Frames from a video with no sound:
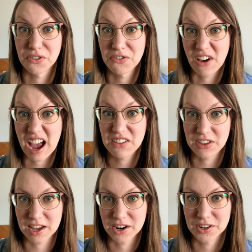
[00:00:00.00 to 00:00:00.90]
5
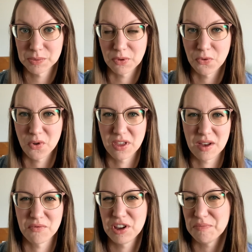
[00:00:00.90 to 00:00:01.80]
years before
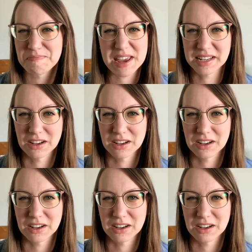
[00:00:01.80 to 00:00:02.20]
the real meat